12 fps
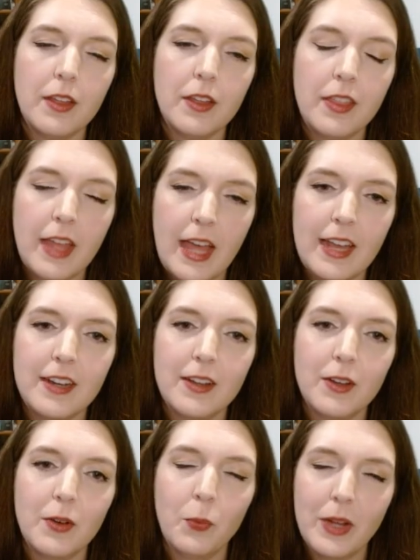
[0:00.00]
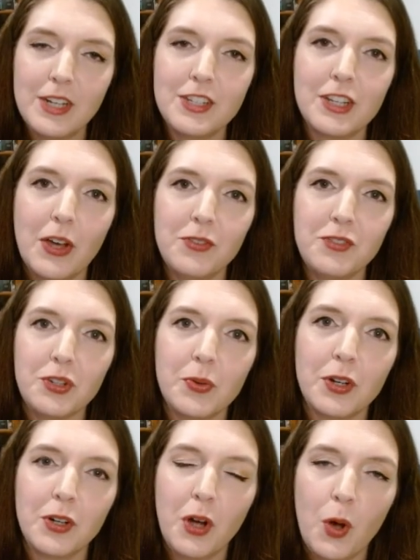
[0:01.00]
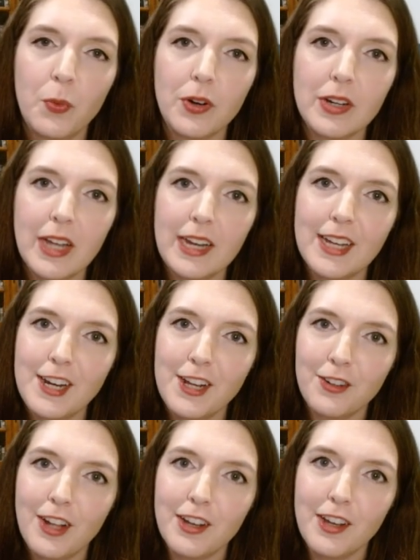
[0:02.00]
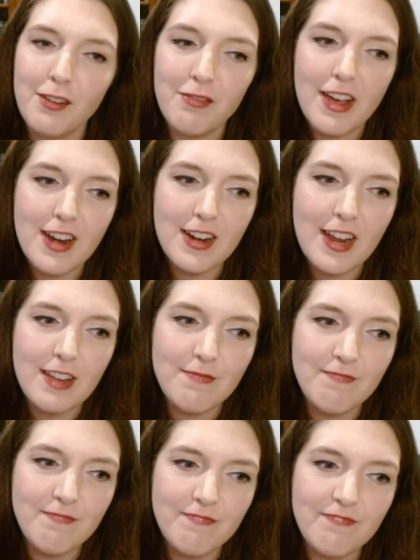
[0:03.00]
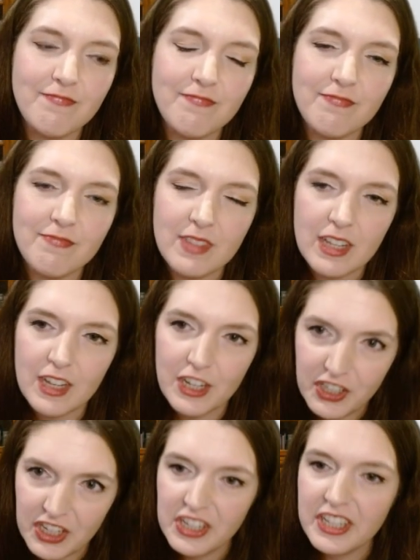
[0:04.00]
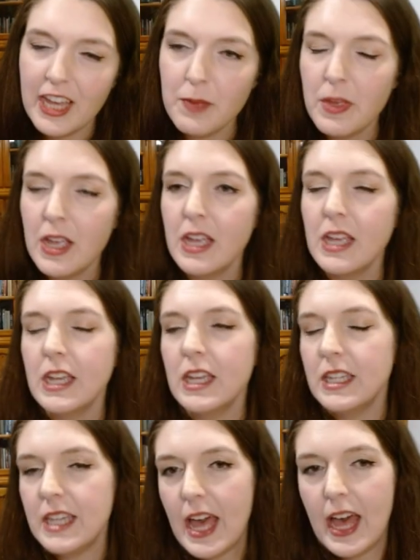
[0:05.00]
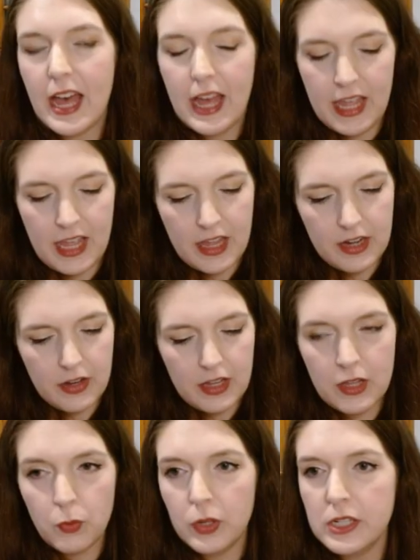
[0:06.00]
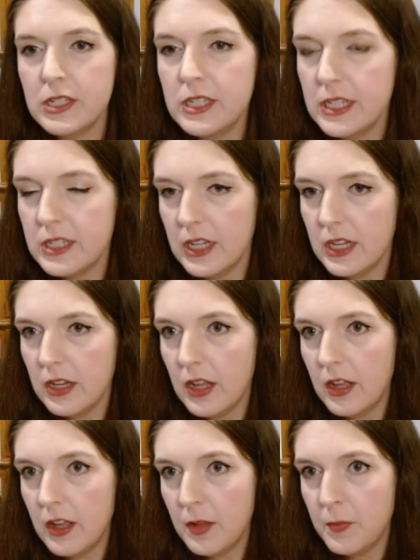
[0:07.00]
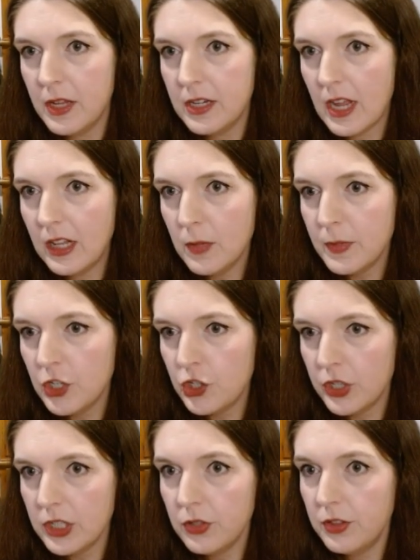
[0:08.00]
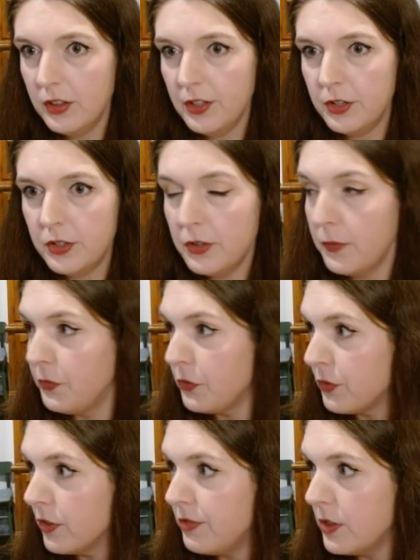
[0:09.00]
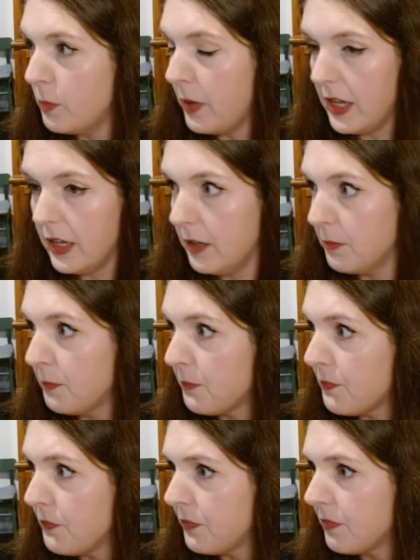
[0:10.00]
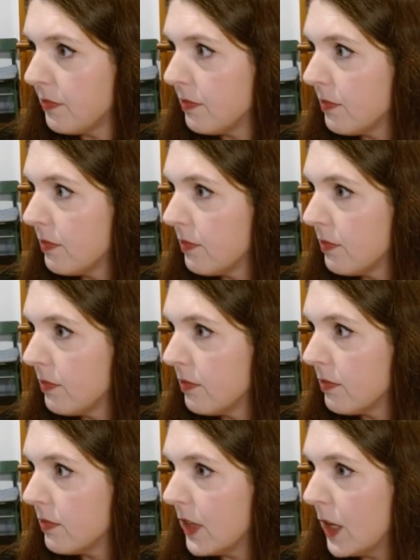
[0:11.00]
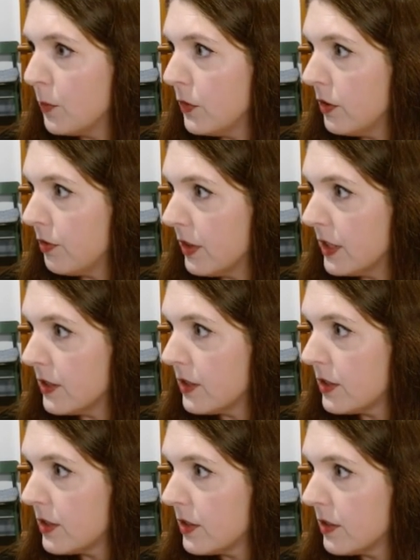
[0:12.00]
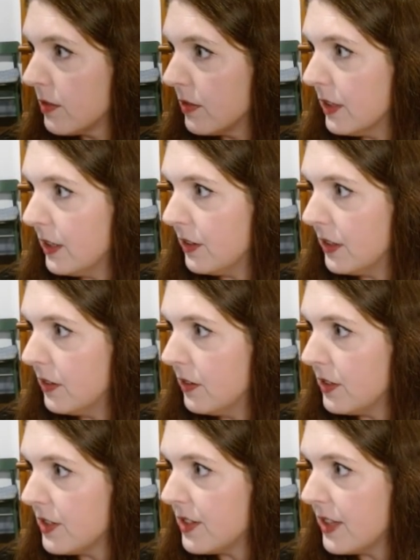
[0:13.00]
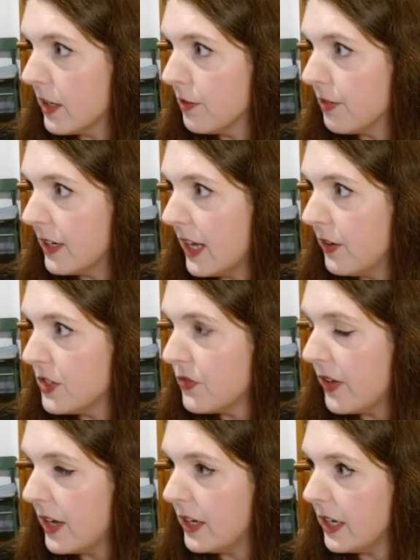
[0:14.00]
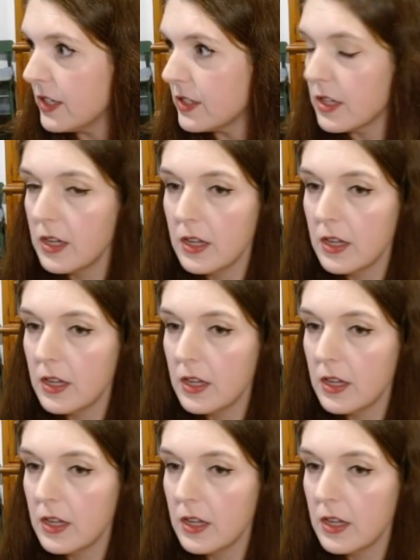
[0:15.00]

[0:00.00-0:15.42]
then went to go do her homework at 9 o'clock on a Friday night. A good game? Yeah, it was decent. And now let me show you the little review pane. I'll move this, I don't know, just there for now is fine, I guess.